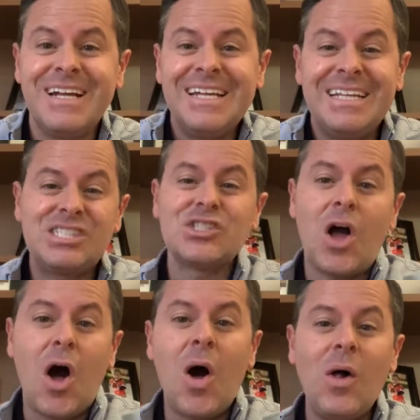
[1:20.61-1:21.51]
This is
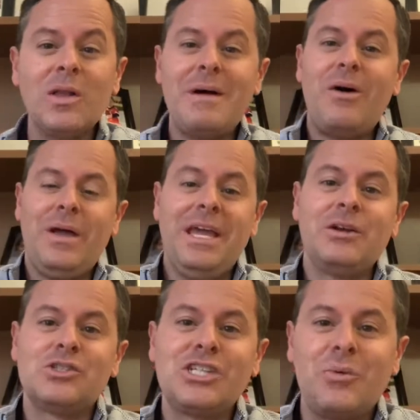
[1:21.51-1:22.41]
all about
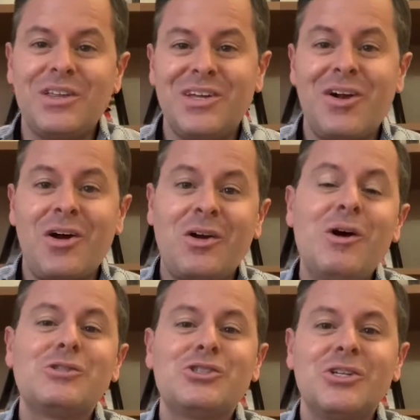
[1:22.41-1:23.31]
energy within our
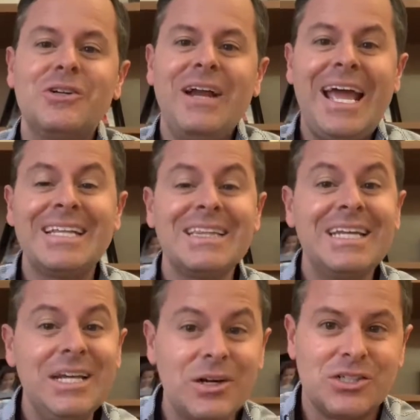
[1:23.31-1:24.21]
culture and
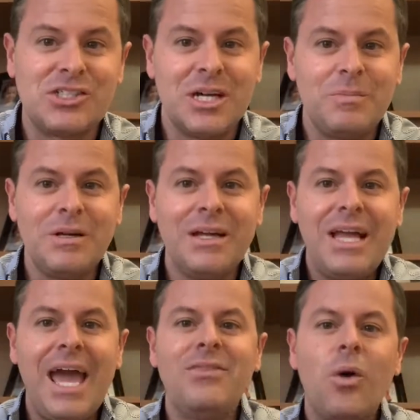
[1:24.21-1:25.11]
leadership
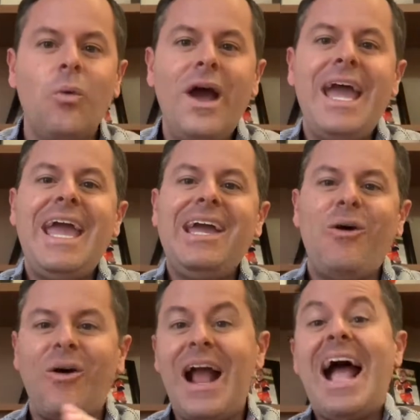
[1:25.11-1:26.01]
and the way
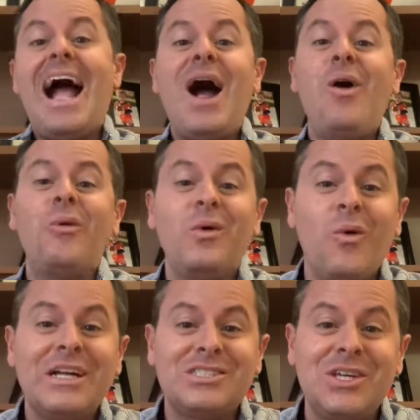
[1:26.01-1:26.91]
or how we
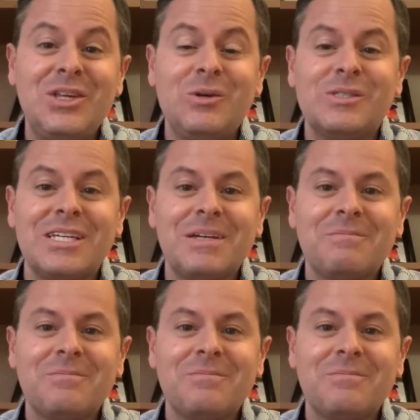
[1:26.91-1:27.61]
want to use it.